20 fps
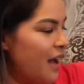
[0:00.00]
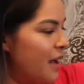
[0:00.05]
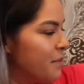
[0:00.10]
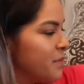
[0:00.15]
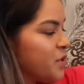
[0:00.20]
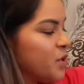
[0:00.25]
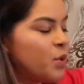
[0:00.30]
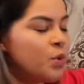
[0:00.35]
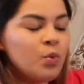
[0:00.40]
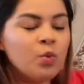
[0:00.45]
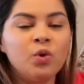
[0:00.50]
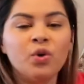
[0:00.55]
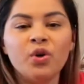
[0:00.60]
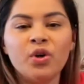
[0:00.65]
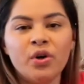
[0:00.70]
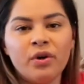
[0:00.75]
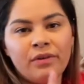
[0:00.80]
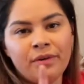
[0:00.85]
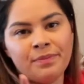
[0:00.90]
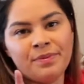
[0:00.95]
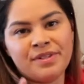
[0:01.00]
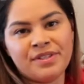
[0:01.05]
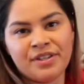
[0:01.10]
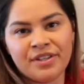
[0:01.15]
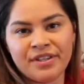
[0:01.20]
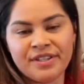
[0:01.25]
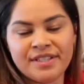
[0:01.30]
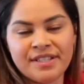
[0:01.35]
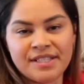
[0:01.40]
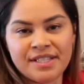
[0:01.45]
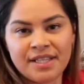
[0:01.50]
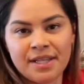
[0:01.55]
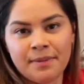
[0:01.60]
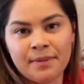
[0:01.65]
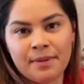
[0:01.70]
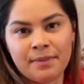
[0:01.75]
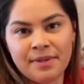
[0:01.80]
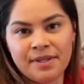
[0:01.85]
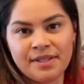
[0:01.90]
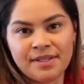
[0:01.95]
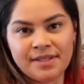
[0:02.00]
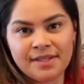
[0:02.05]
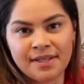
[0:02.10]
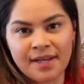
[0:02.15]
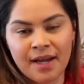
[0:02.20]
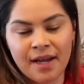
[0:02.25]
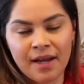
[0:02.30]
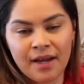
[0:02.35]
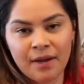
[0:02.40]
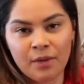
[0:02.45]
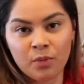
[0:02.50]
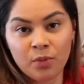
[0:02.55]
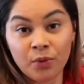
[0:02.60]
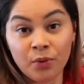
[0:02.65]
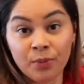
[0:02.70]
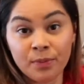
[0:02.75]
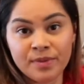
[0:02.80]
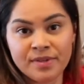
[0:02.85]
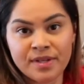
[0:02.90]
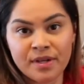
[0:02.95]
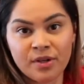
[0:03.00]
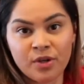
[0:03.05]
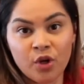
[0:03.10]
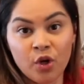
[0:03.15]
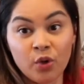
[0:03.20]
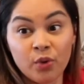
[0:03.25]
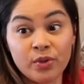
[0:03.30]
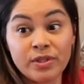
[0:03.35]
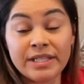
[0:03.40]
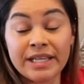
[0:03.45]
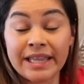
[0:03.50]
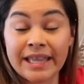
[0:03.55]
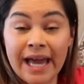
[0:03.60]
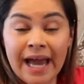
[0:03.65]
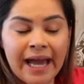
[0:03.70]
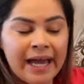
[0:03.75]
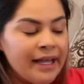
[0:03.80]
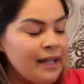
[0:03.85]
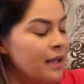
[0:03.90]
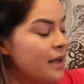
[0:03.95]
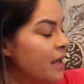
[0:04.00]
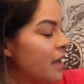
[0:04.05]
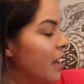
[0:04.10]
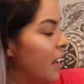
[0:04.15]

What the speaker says: So we'll go upstairs into the baby's rooms to go see that.